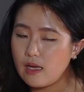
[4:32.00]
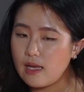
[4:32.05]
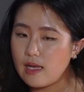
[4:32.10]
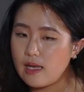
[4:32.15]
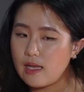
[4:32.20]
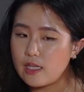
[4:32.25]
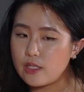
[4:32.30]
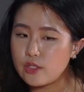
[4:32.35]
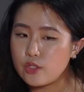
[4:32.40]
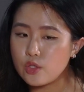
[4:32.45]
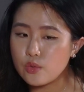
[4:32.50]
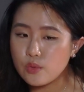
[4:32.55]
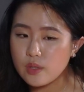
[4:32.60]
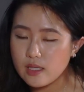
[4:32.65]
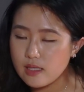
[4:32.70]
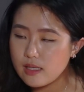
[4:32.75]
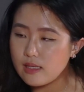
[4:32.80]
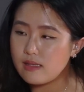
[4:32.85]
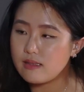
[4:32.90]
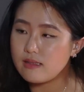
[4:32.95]
And you
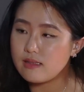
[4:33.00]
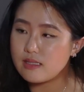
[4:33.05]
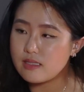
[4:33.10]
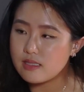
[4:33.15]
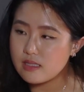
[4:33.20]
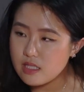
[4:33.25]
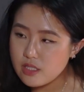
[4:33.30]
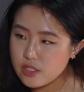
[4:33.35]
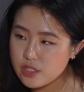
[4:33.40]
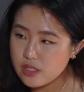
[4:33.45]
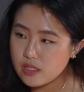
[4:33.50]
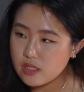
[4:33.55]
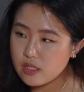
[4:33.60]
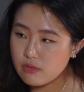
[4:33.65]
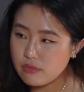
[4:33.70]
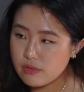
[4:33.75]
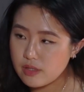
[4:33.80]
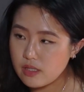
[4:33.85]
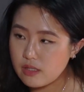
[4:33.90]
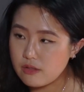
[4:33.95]
were in this teaching
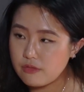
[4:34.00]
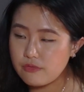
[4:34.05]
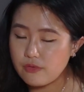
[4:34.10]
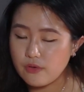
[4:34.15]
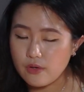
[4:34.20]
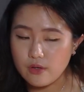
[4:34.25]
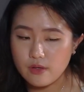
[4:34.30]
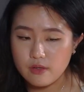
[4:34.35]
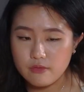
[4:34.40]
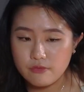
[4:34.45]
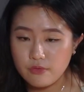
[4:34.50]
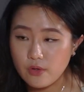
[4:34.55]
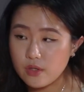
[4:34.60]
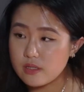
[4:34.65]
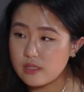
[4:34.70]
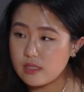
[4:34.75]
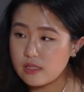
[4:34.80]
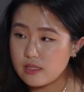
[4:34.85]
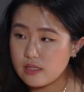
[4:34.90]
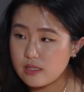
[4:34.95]
career for
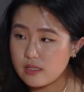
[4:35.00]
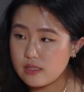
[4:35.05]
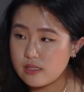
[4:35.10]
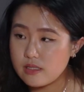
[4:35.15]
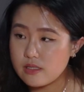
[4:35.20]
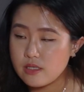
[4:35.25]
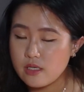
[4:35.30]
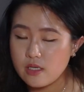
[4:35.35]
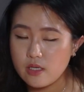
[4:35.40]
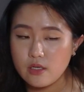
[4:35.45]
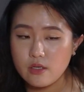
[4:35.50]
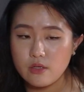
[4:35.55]
14 years.